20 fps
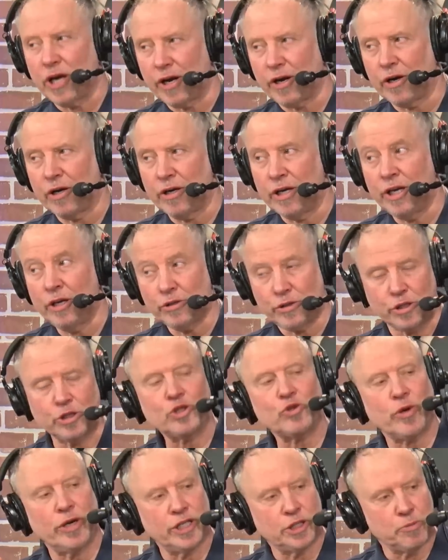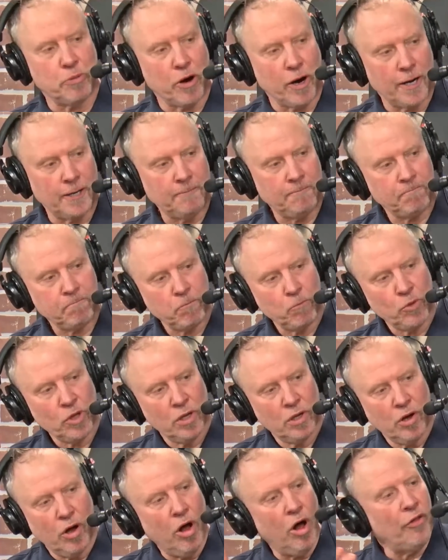Sutter, here's the strange part.
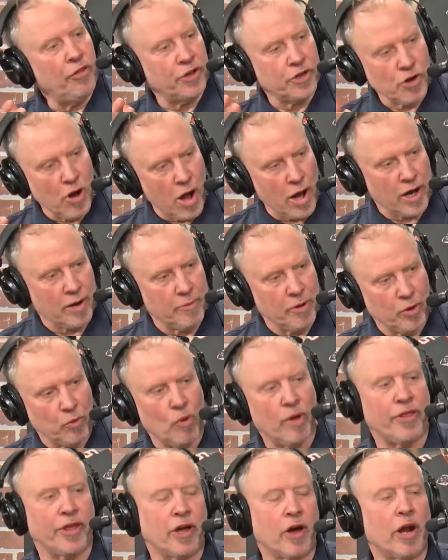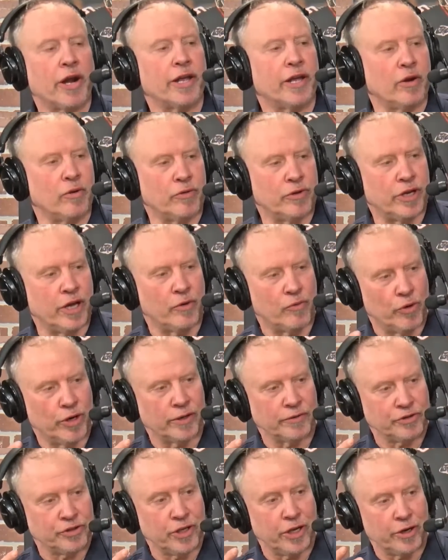All the talk about, well, they got to get
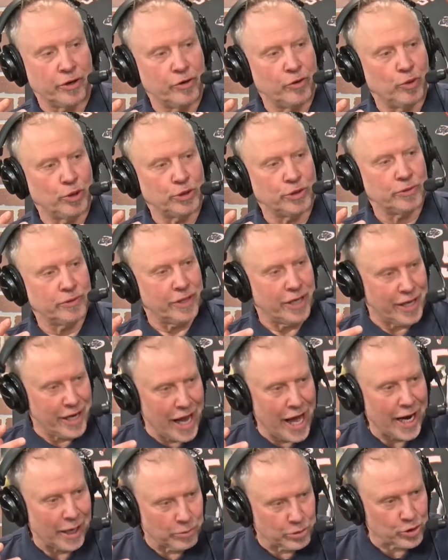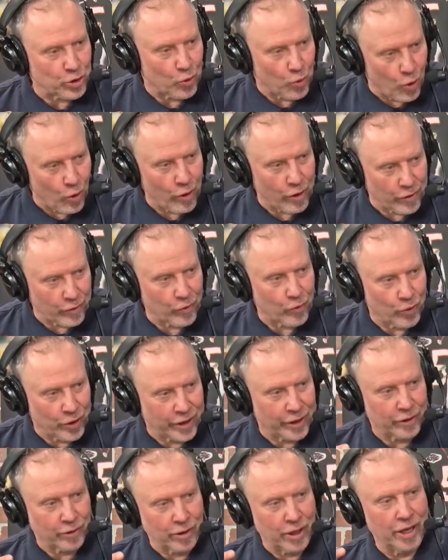rid of Sutter, who was an Adams Award
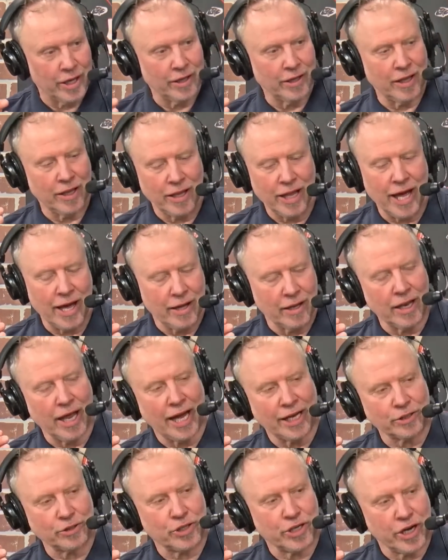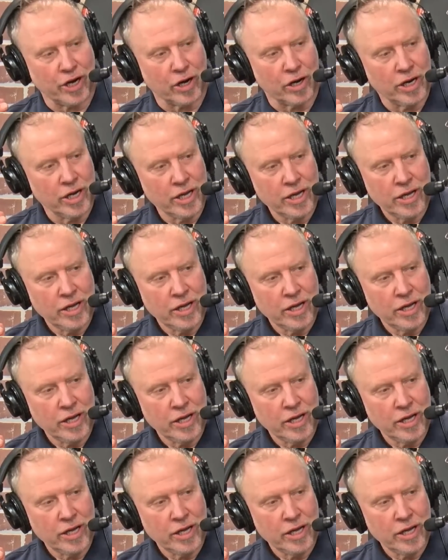winner last year.